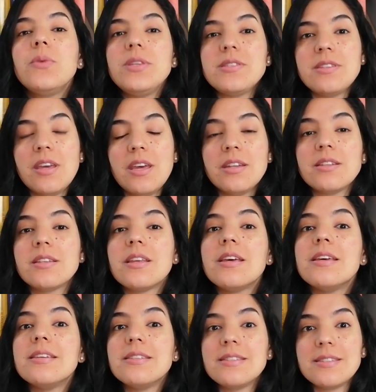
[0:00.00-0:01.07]
We said
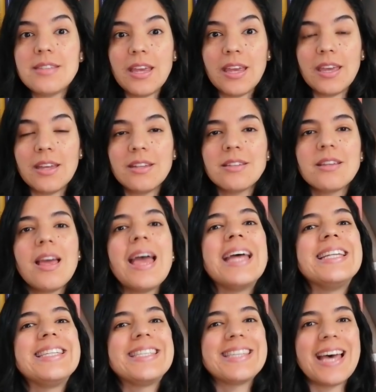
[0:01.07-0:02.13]
second,
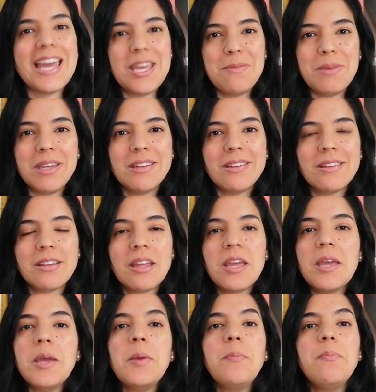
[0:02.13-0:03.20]
timing.
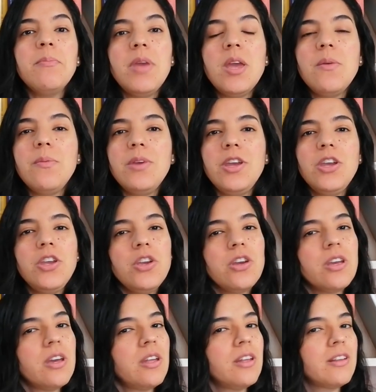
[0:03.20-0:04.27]
Maybe
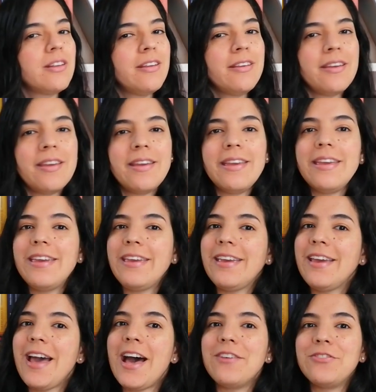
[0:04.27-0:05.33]
you can
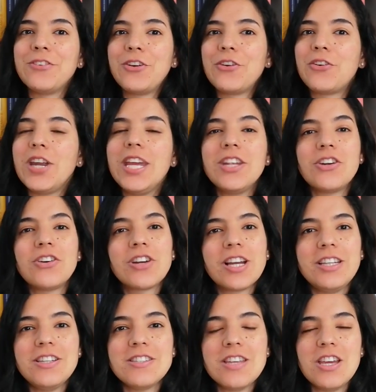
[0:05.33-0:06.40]
have great
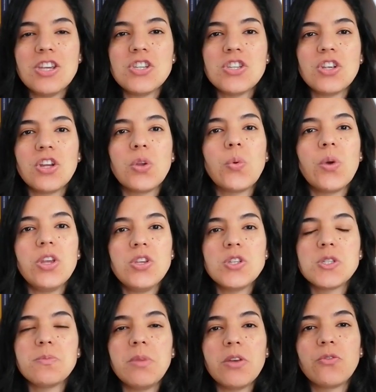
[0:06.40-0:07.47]
organization when
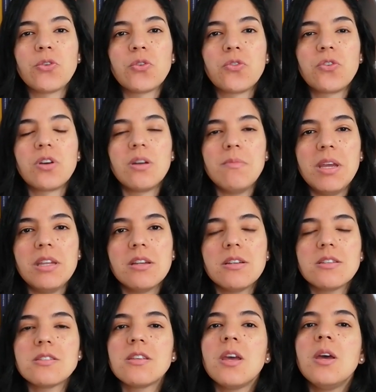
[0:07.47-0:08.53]
you speak for four
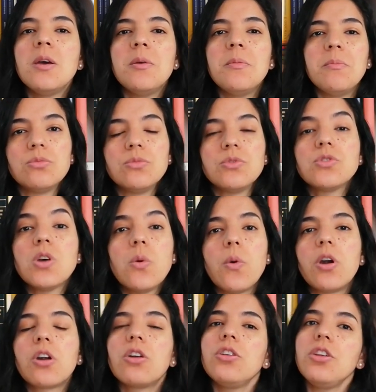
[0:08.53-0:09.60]
minutes. So
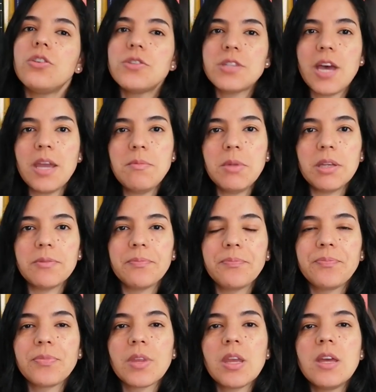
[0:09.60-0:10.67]
work on your timing.
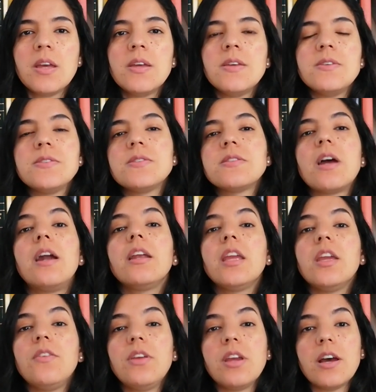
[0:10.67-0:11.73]
Start
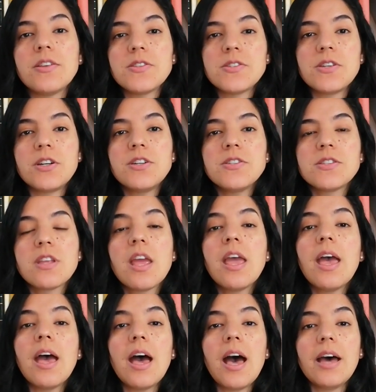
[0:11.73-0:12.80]
giving answers.
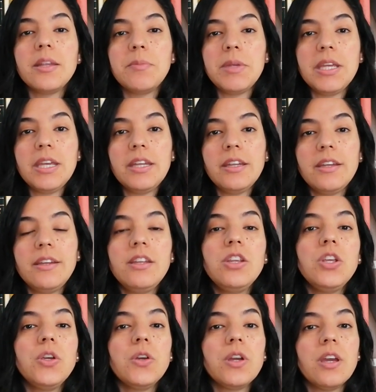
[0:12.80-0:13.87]
At the beginning,
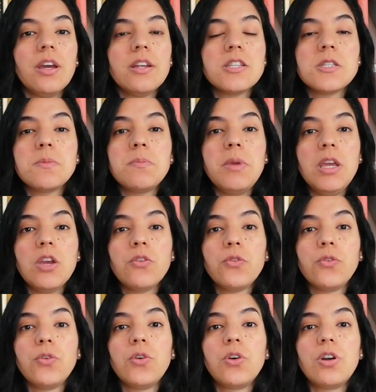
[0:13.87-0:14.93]
you can speak
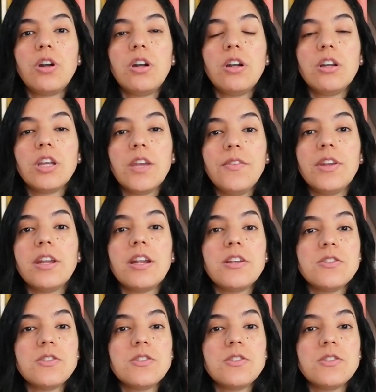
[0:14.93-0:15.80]
for giving an